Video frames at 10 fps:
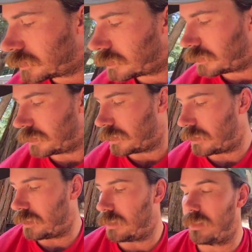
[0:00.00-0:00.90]
you
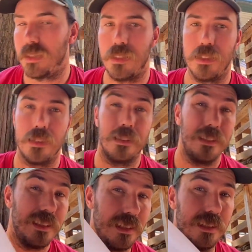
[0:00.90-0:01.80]
need
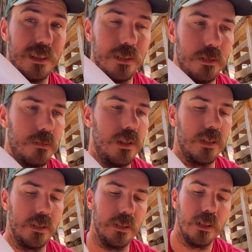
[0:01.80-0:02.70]
distilled
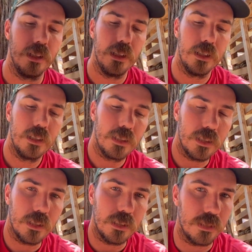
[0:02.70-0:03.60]
water
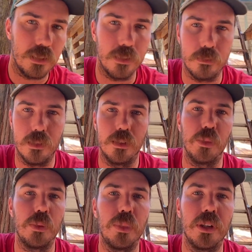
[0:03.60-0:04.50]
because you don't want to
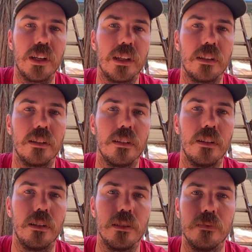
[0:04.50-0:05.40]
be putting
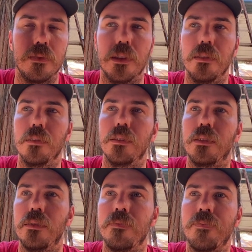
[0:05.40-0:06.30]
all of
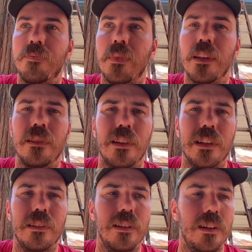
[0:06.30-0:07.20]
those
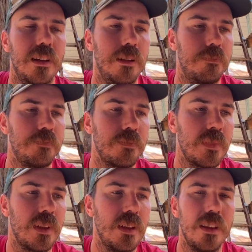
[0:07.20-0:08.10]
like um,
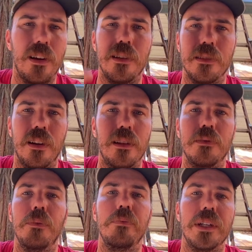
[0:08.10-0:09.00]
all of
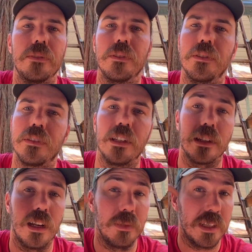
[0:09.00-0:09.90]
the minerals that
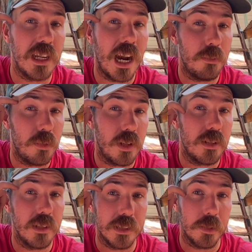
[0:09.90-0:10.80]
come in tap
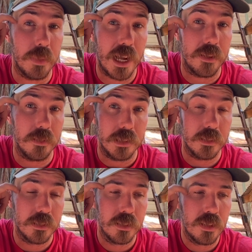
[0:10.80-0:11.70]
water in your
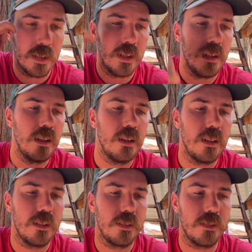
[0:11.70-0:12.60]
batteries.
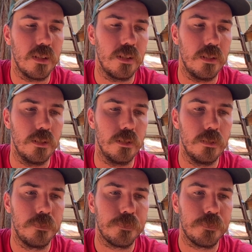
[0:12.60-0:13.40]
So